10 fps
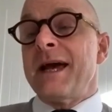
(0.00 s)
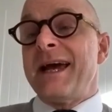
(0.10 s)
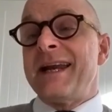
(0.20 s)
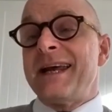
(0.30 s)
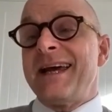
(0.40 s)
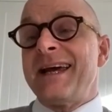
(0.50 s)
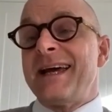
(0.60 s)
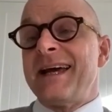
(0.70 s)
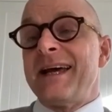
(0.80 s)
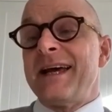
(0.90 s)
And
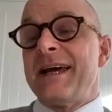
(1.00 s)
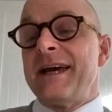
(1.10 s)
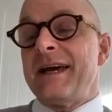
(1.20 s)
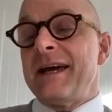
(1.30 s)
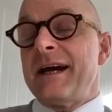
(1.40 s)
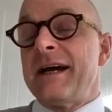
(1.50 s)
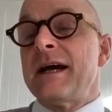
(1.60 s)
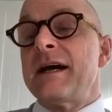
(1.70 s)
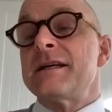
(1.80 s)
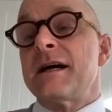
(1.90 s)

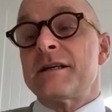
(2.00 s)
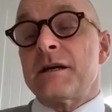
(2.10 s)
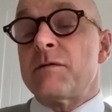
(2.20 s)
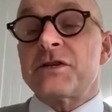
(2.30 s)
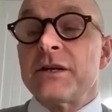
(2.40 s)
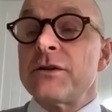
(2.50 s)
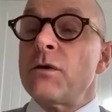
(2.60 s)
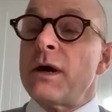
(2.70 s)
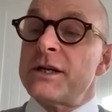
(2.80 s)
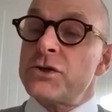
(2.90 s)
I would say
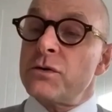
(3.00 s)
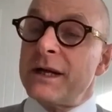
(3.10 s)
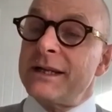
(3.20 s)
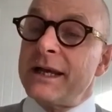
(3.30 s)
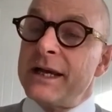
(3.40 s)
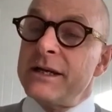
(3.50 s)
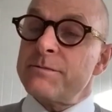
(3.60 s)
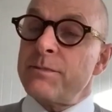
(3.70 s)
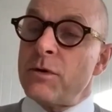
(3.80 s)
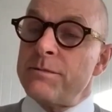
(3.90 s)
though, I took a Danish
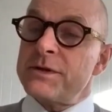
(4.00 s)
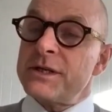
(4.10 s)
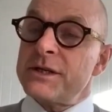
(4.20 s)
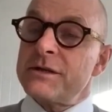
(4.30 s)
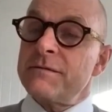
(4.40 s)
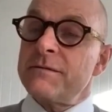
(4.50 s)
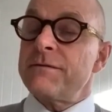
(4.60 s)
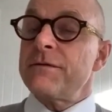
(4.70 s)
board position.